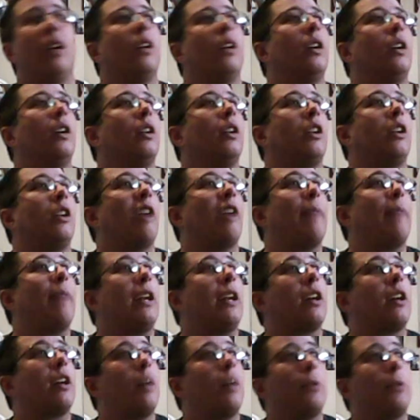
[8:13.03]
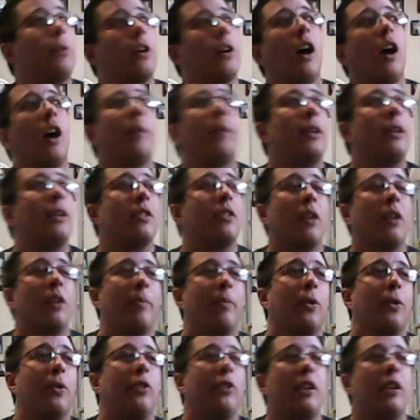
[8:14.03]
Now, I made a couple of comments on
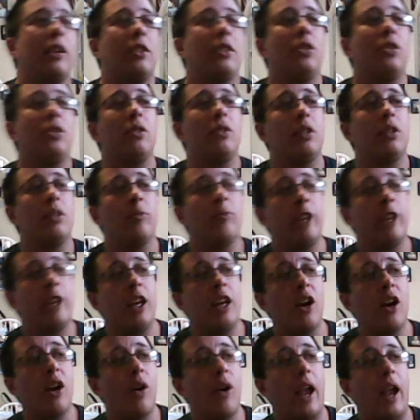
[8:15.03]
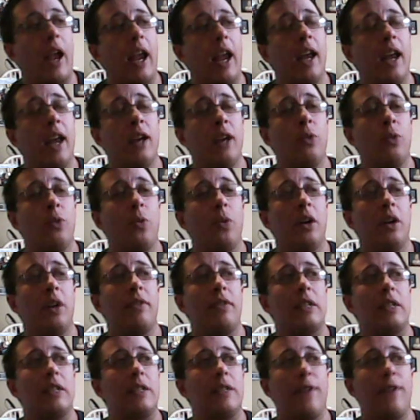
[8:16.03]
both his YouTube video and one of
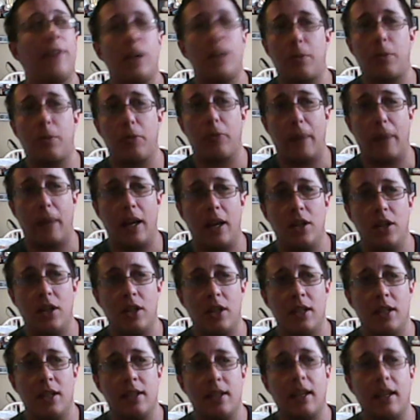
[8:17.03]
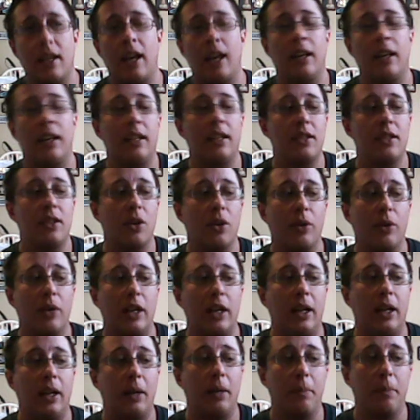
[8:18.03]
his Facebook pages, and he's
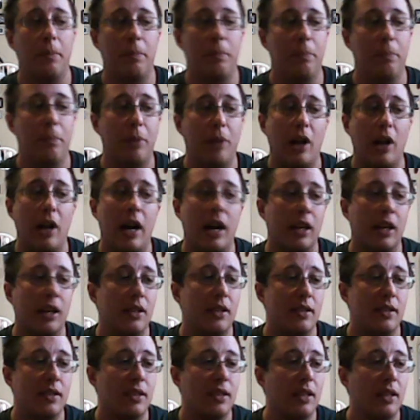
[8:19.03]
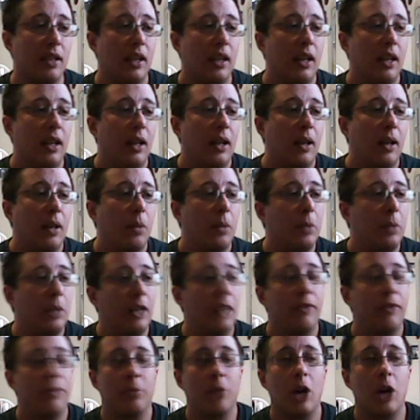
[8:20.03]
already blocked me
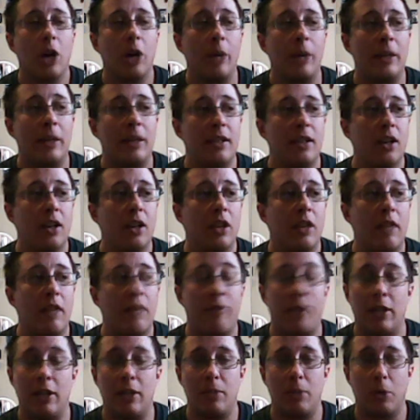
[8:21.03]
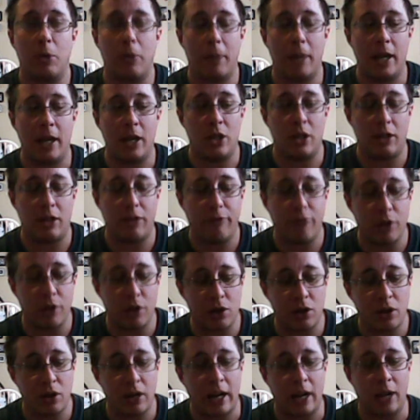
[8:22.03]
from commenting on that Facebook page any
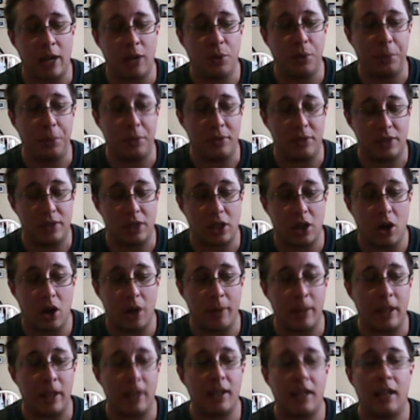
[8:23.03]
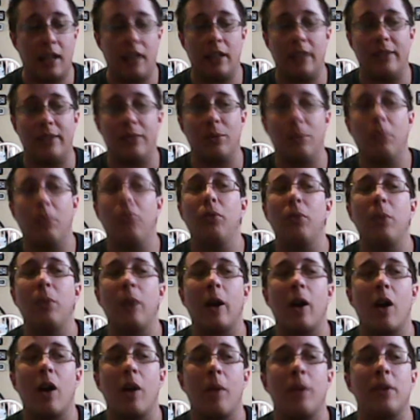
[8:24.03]
further and removed the comment, and he's removed my
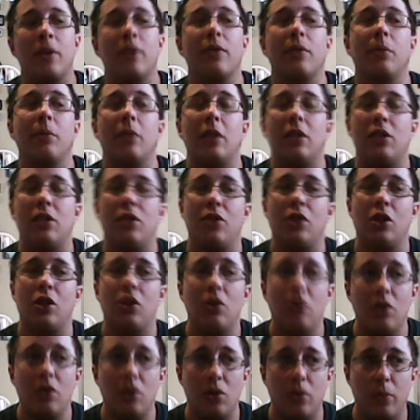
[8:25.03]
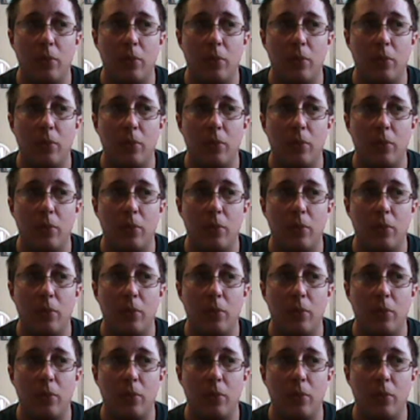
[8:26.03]
comments from his YouTube